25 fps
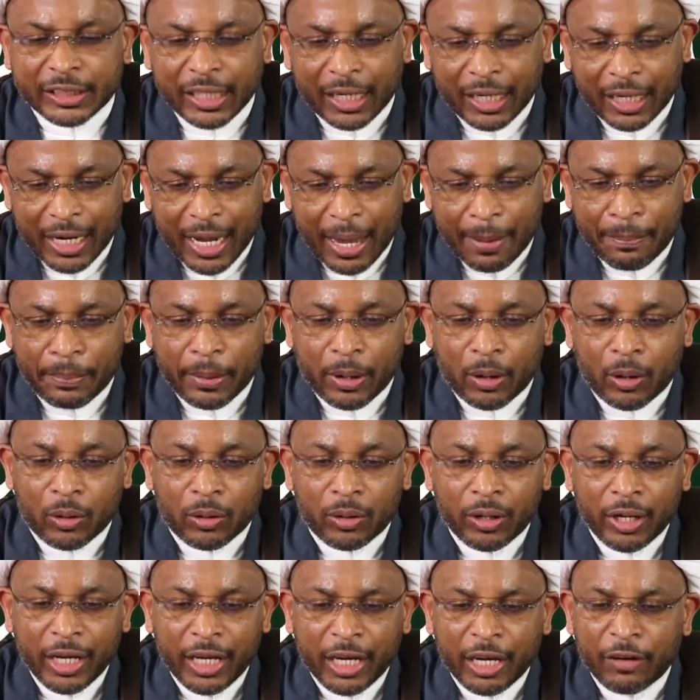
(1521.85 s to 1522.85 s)

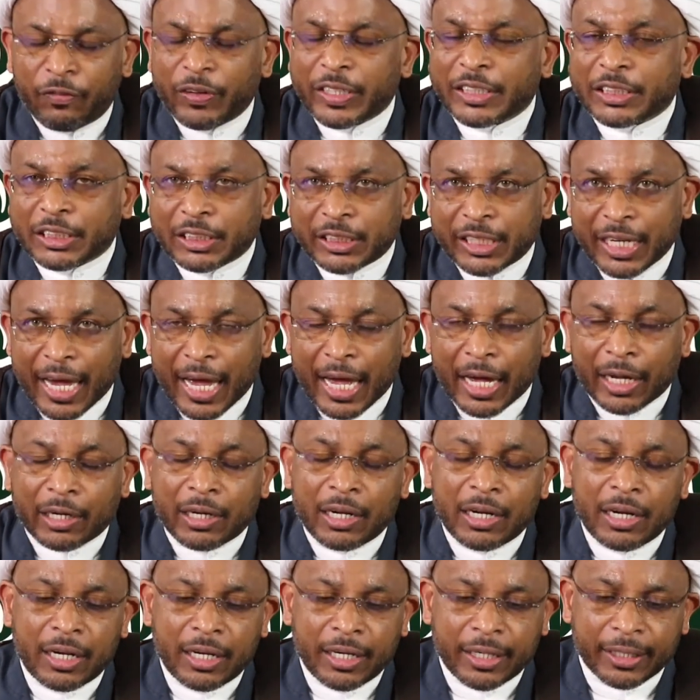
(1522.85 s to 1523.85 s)
Aleppo, if it's
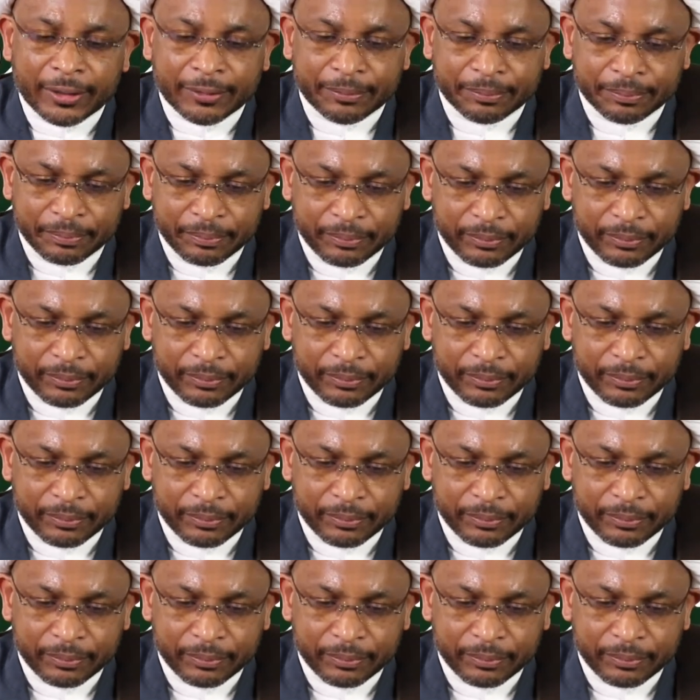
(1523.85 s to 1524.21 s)
Tehran?